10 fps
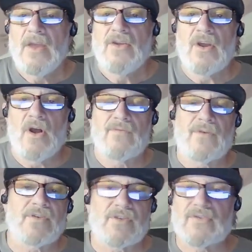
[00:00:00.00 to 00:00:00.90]
you know,
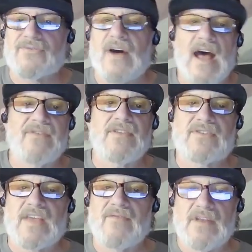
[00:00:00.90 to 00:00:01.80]
verses five and
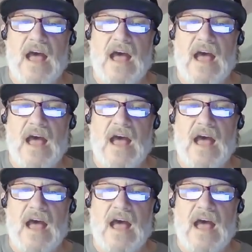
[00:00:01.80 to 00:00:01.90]
seven